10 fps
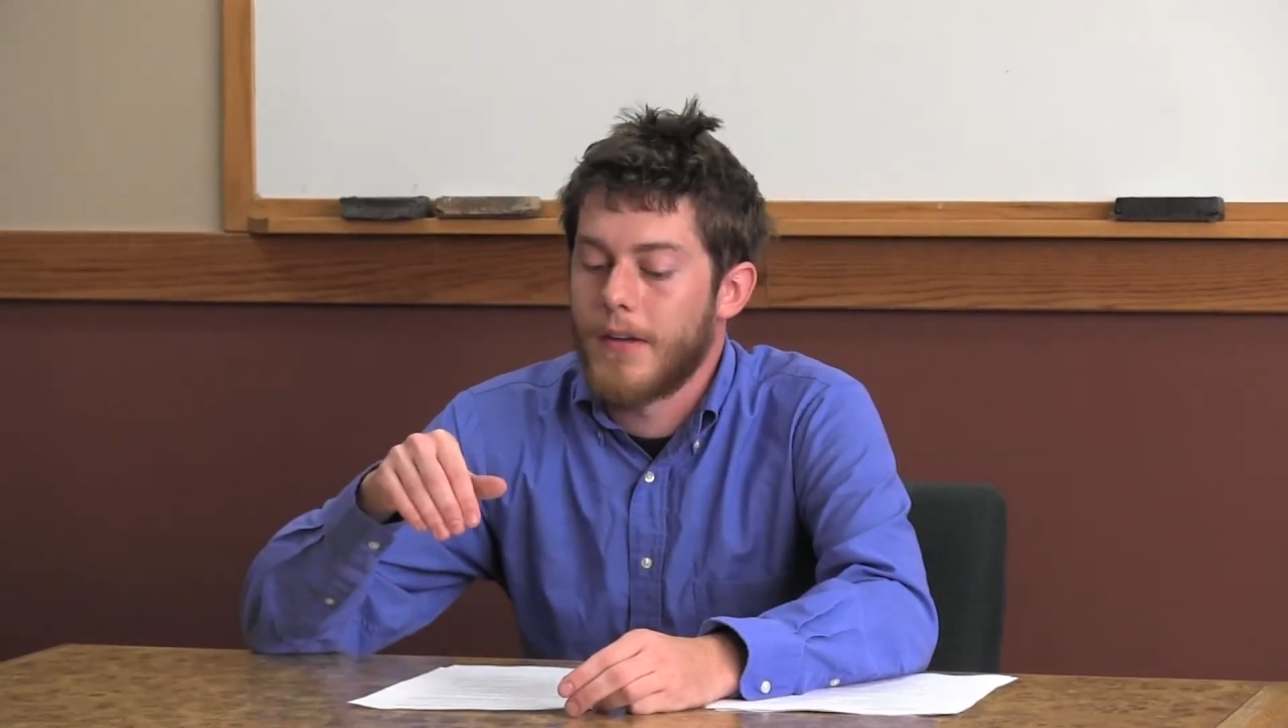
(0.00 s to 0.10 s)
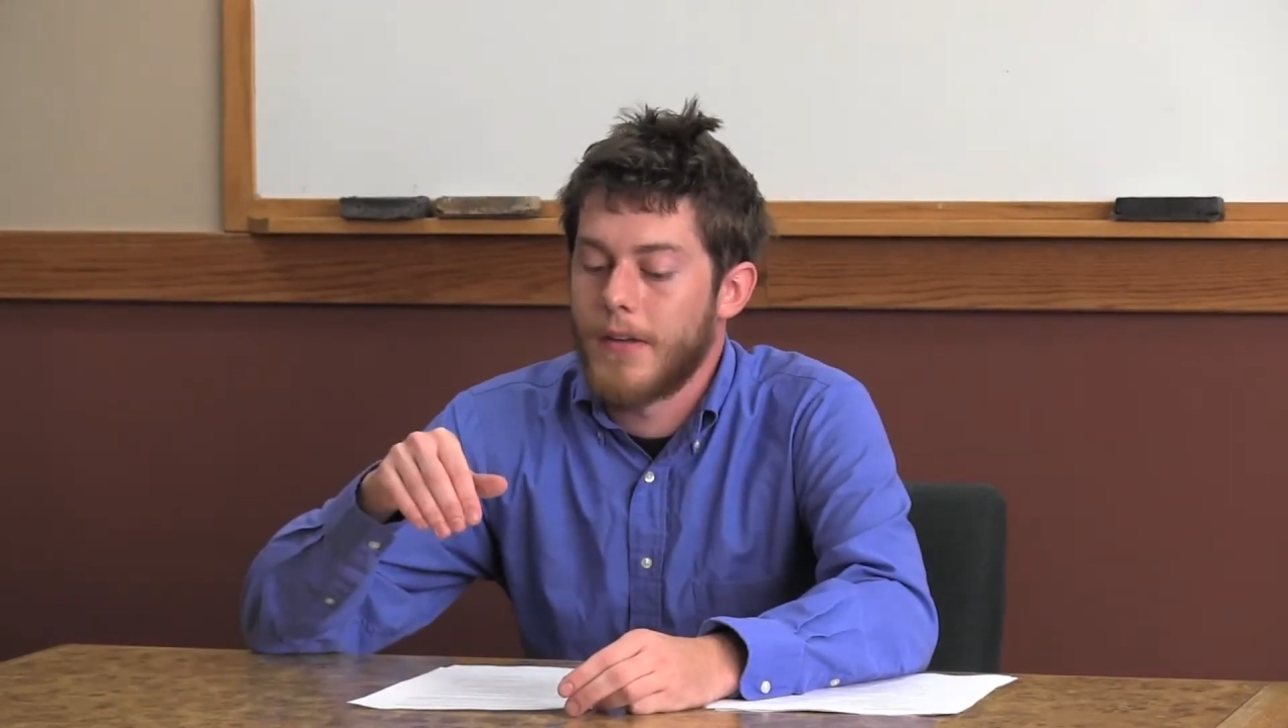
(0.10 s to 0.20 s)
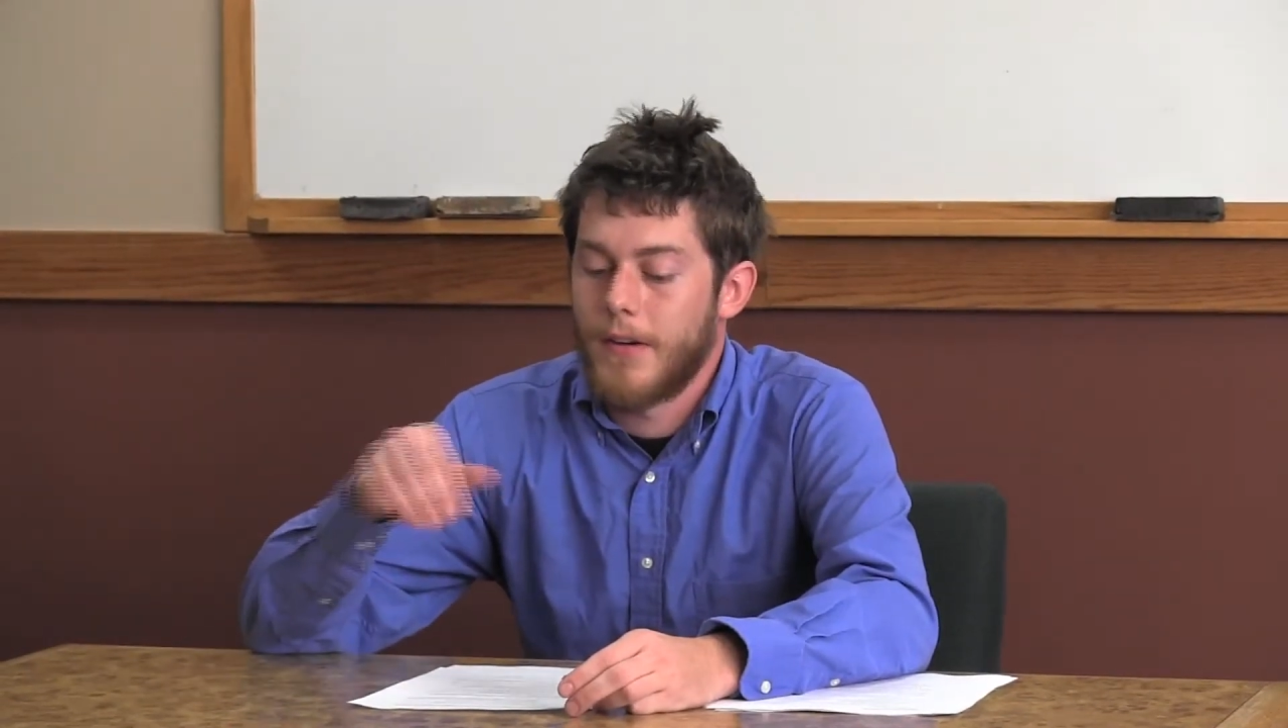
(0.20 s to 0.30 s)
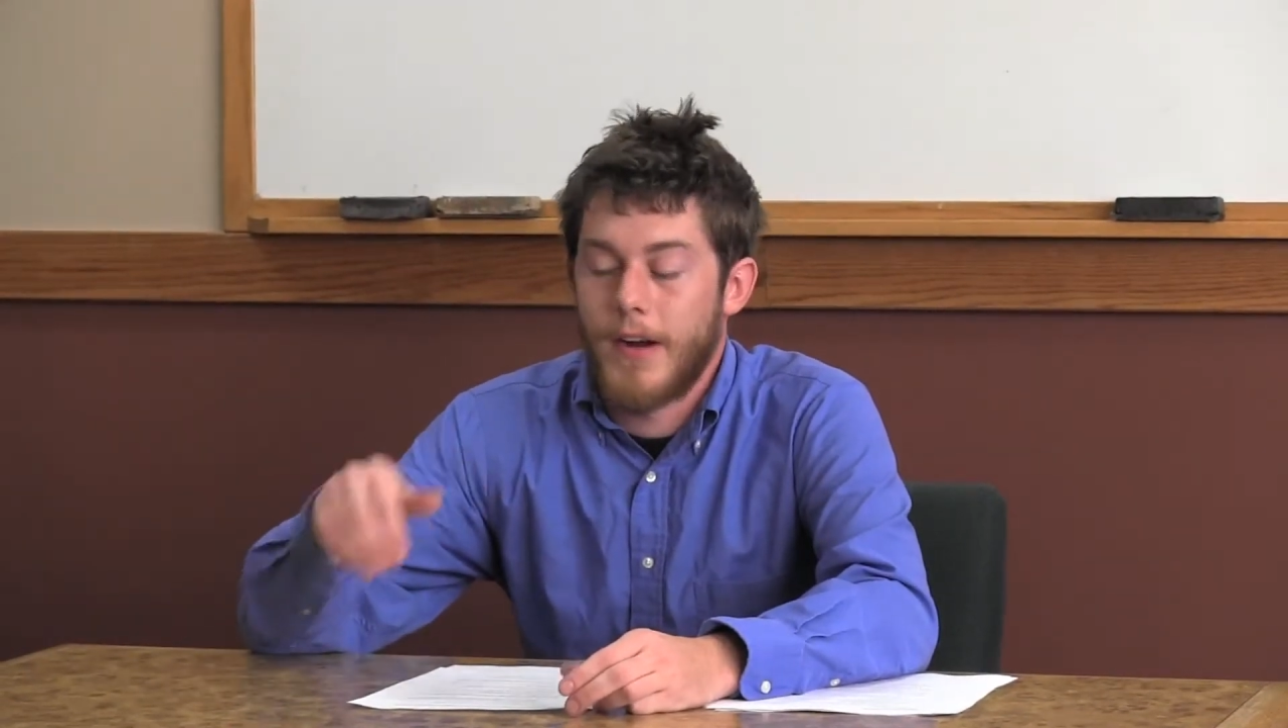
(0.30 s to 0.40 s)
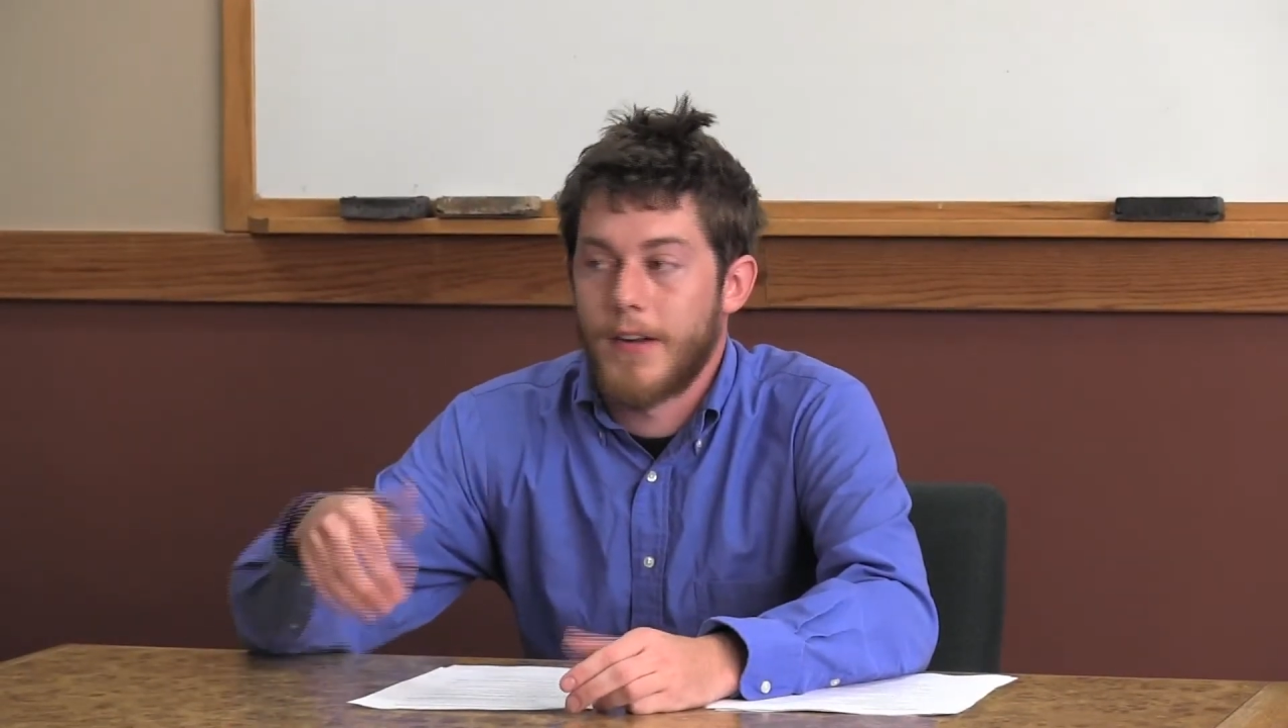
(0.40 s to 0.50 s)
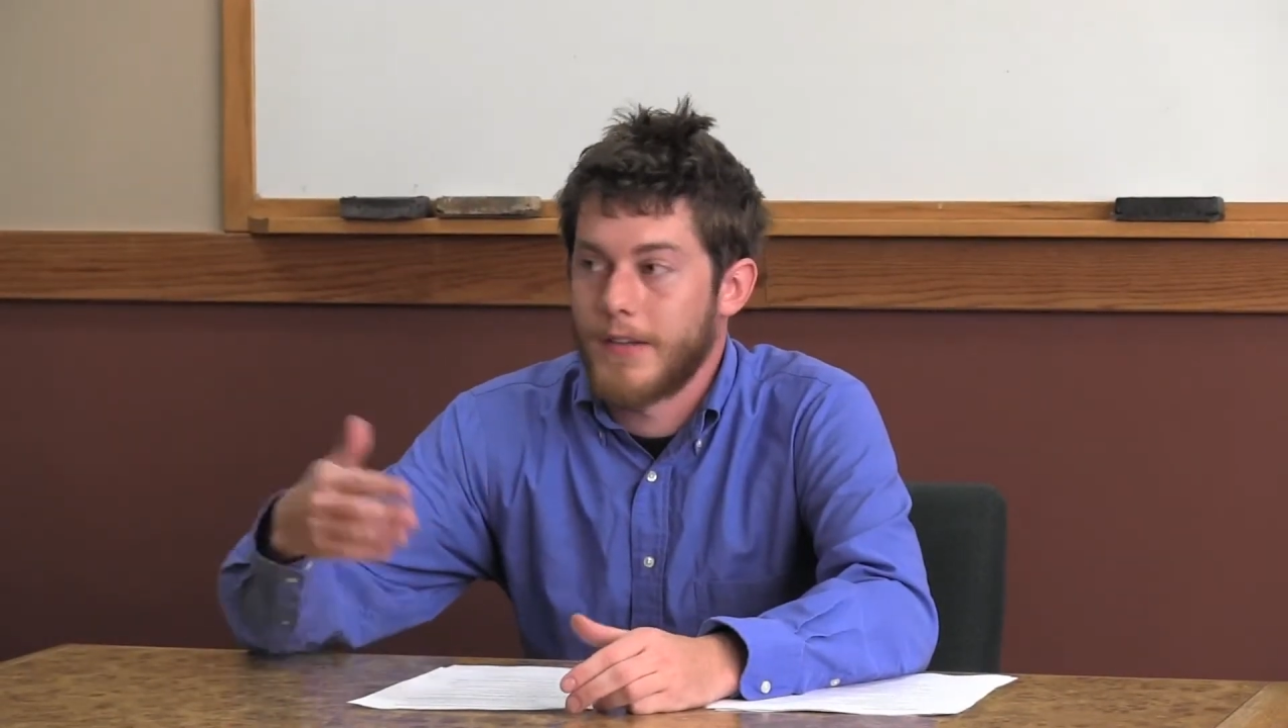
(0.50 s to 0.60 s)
your editing